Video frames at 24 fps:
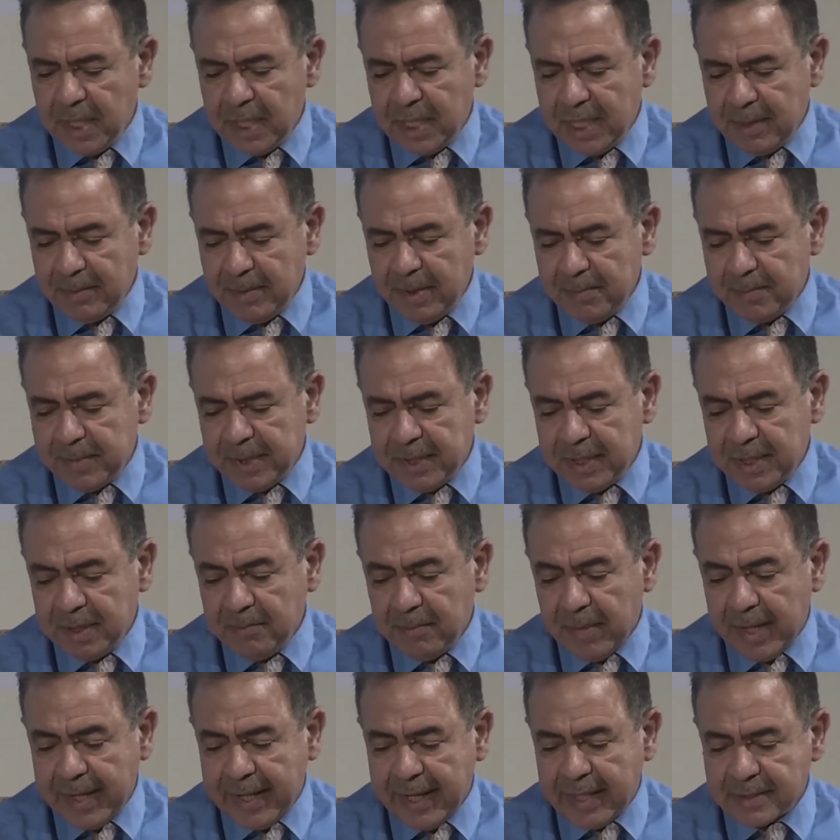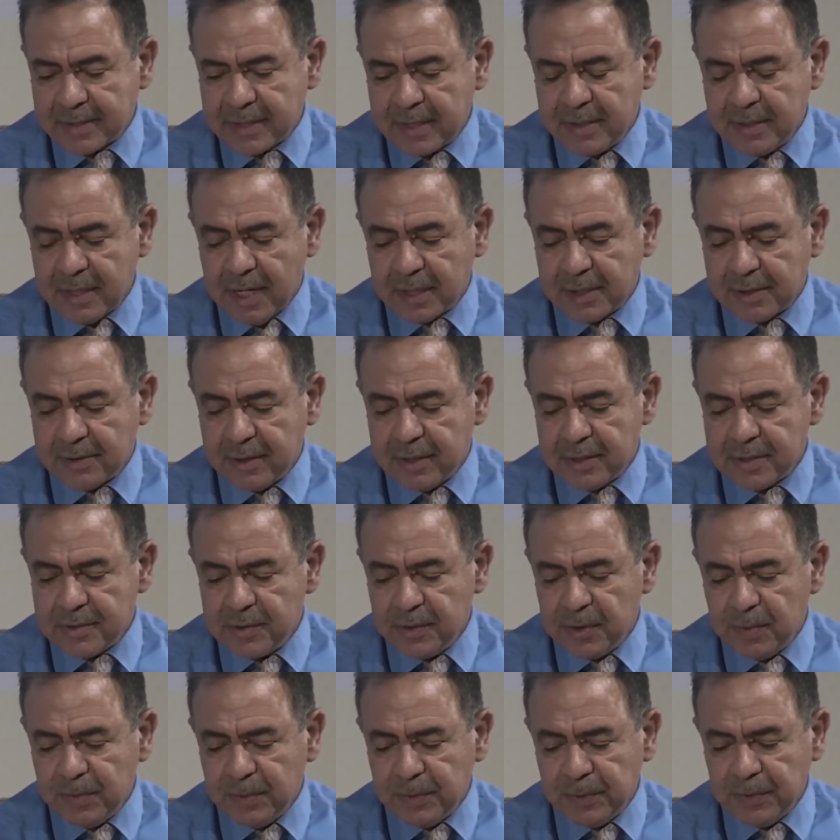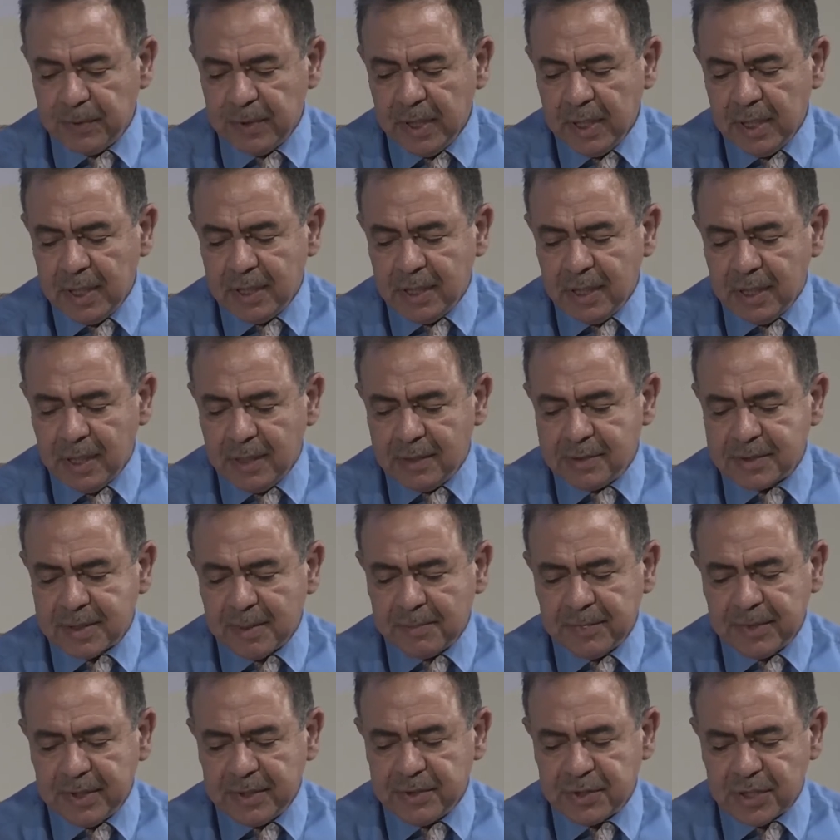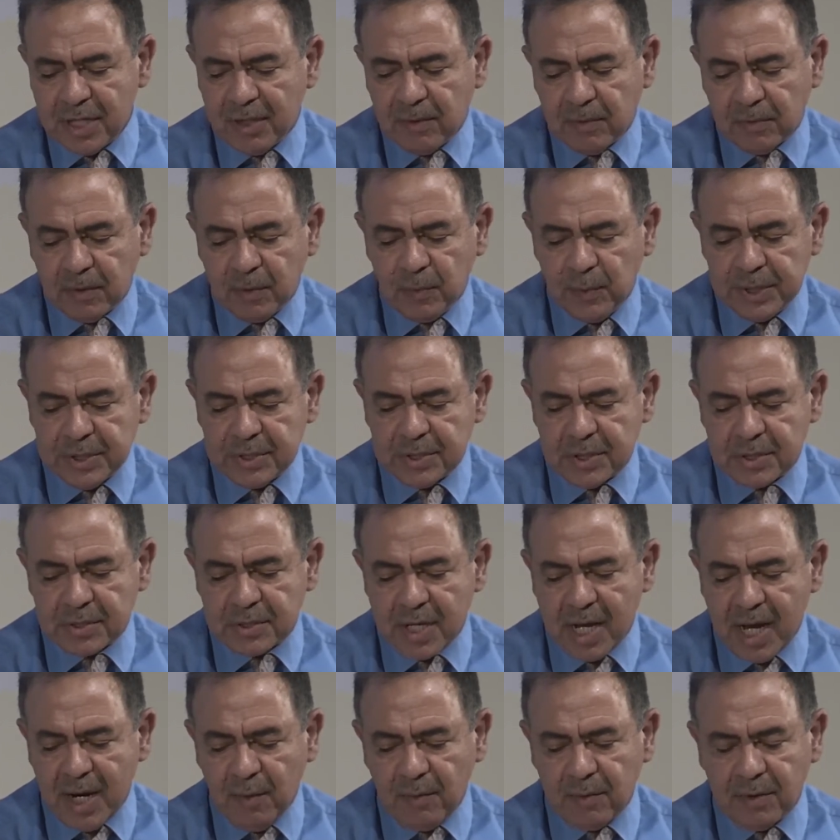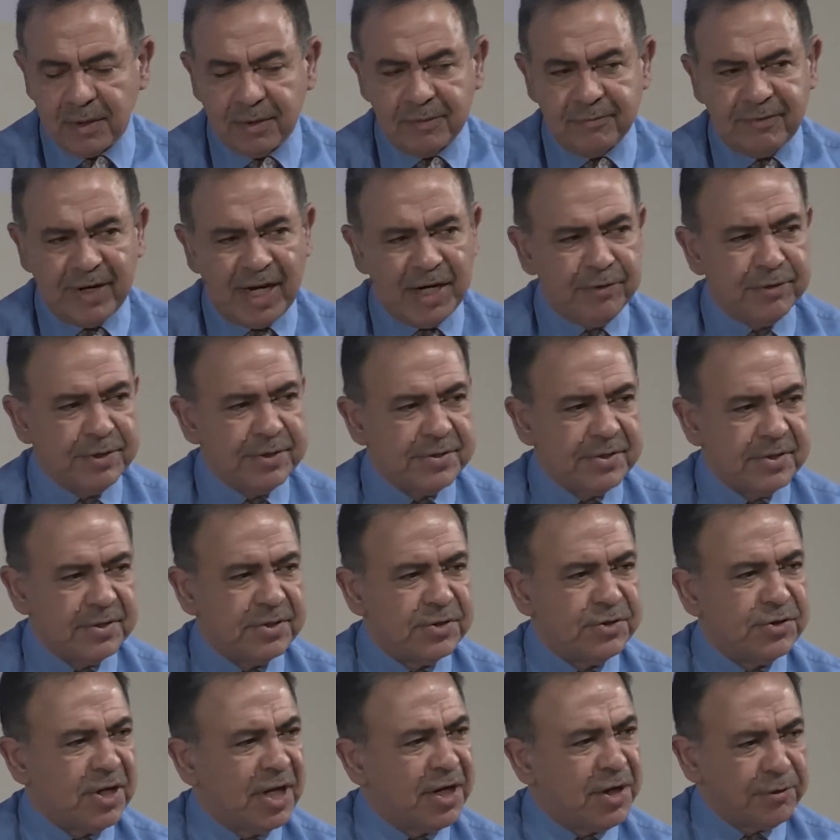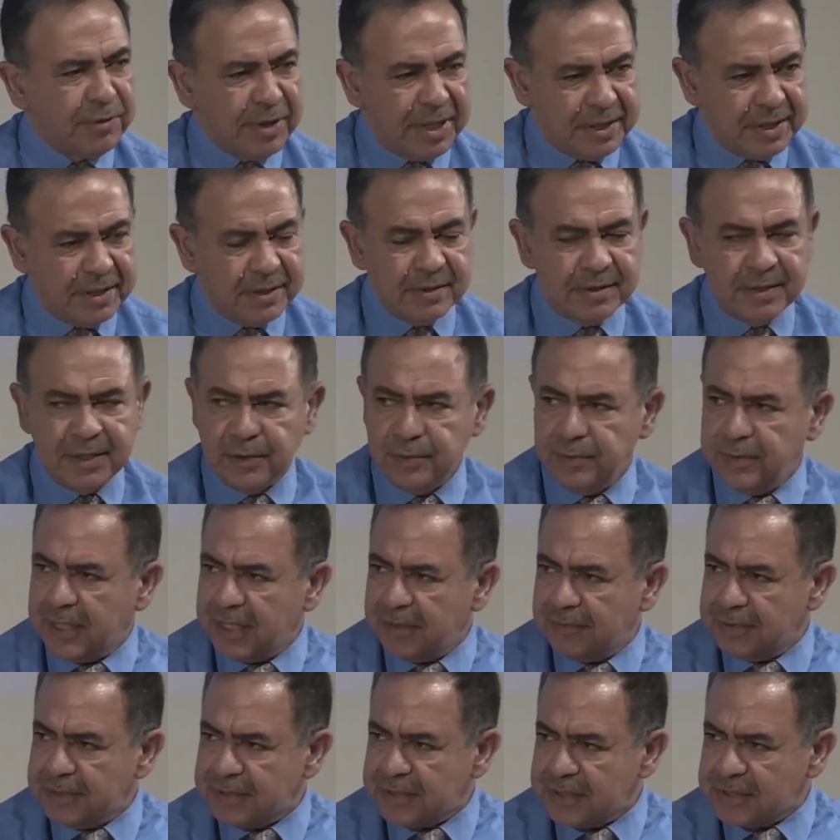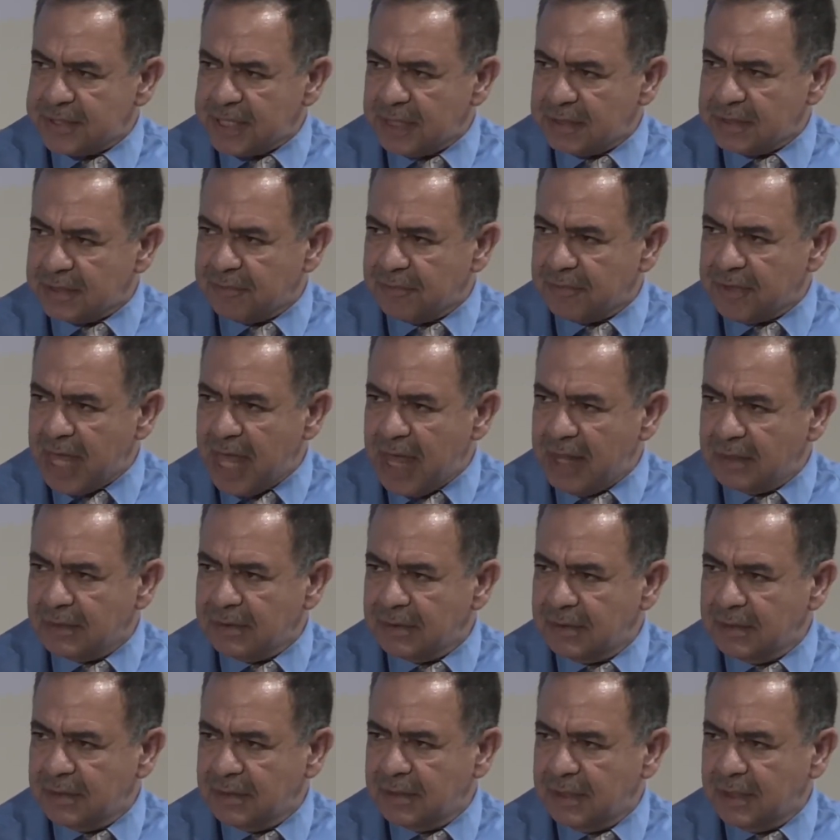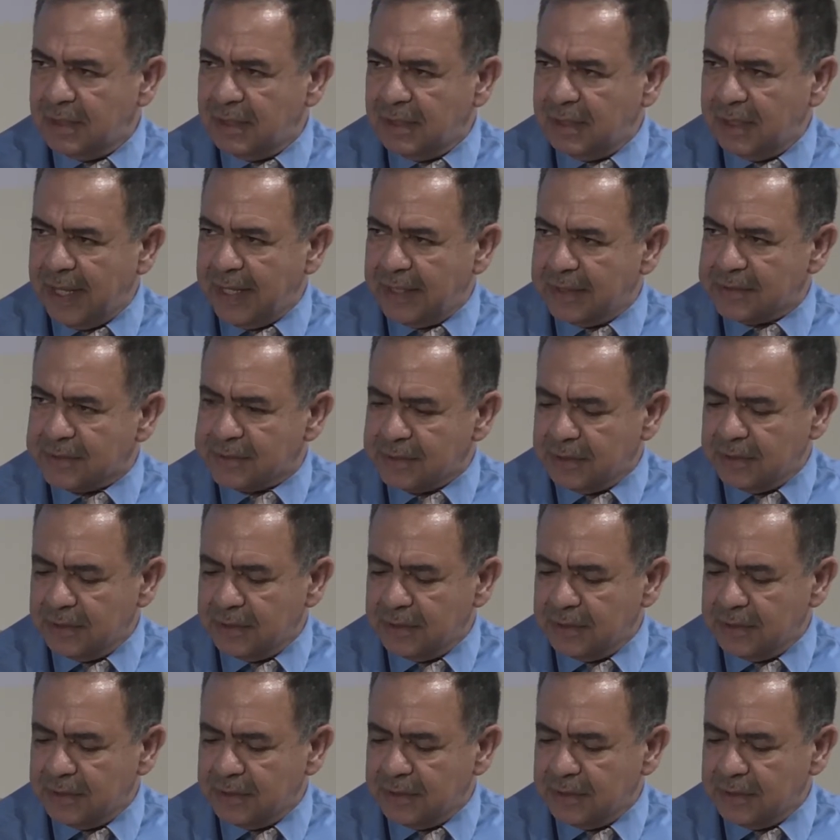Let me begin by asking Dr. Esiobu something general, which is how are viruses generated? Can you give us a sense of that answer?